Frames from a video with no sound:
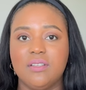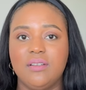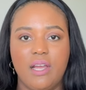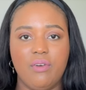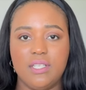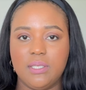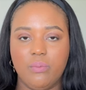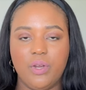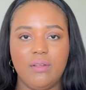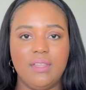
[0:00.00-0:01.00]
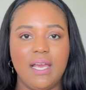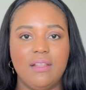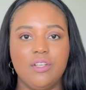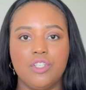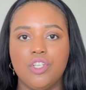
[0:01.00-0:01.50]
I read somewhere
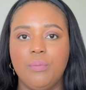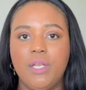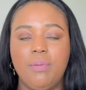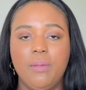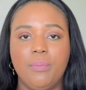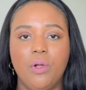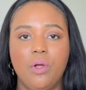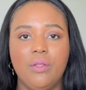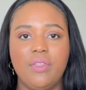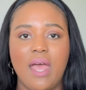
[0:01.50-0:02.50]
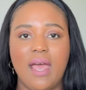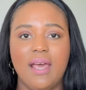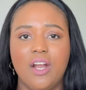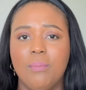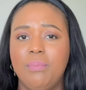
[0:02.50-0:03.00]
that there's so many people
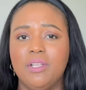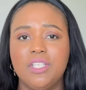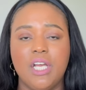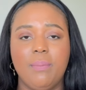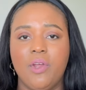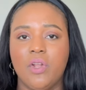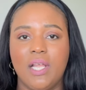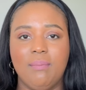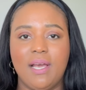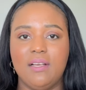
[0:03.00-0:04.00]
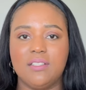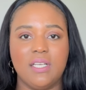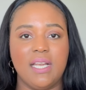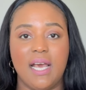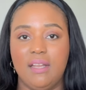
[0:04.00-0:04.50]
that are building up airline miles
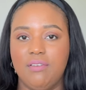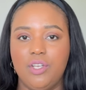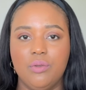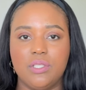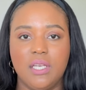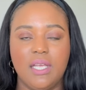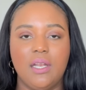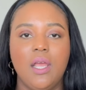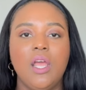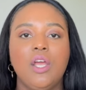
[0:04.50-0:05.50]
and not even using it.